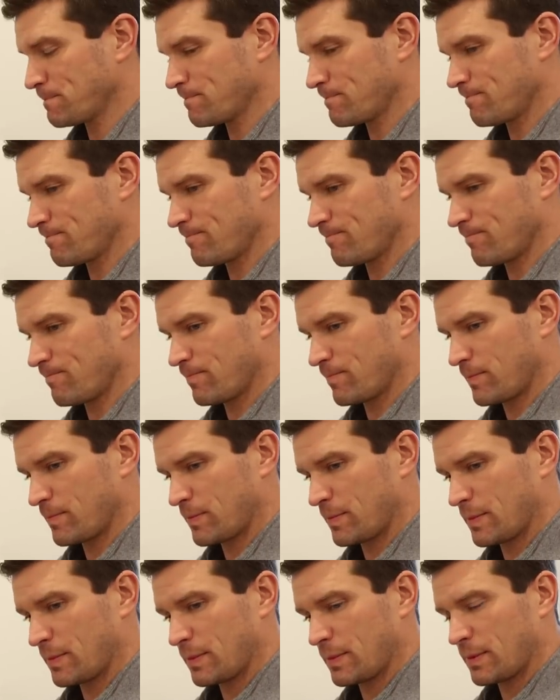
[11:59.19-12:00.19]

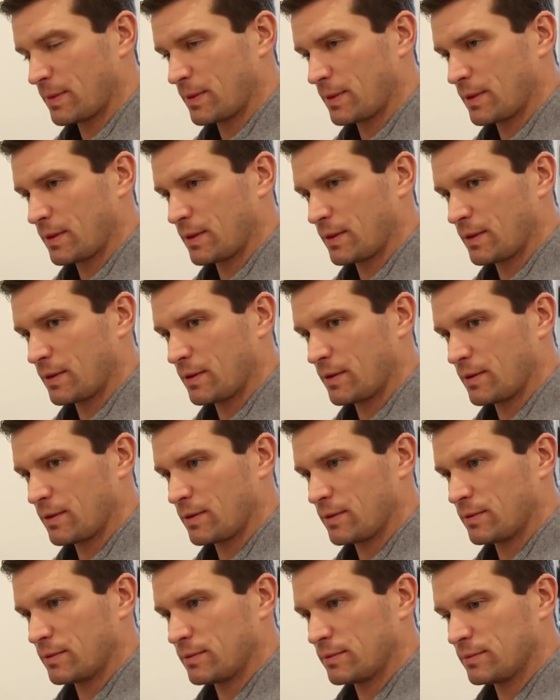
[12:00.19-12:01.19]

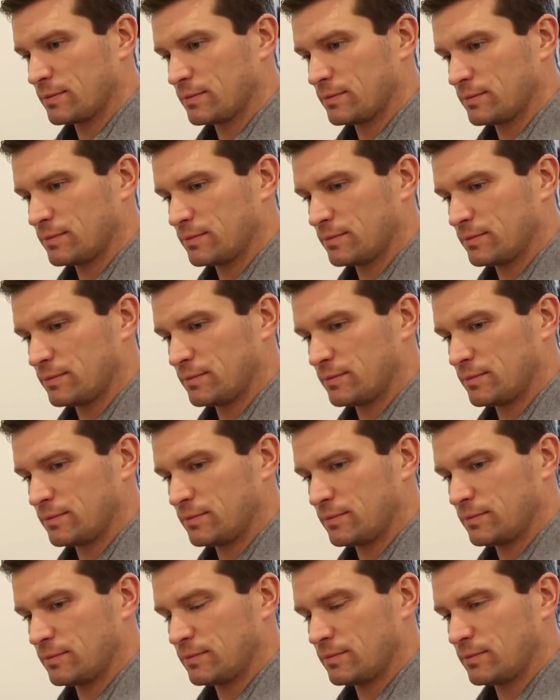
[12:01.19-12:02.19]

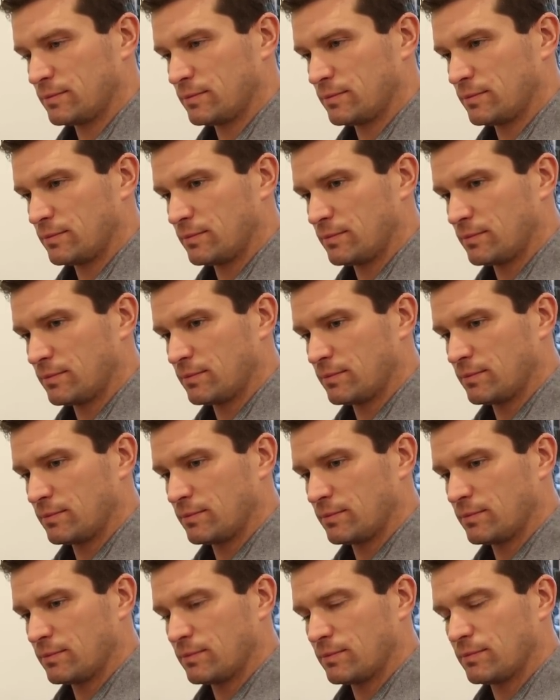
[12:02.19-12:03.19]

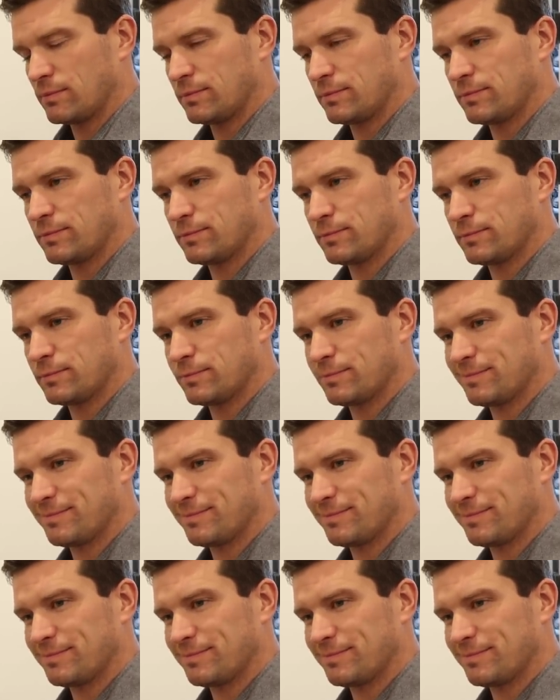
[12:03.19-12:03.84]
(silent)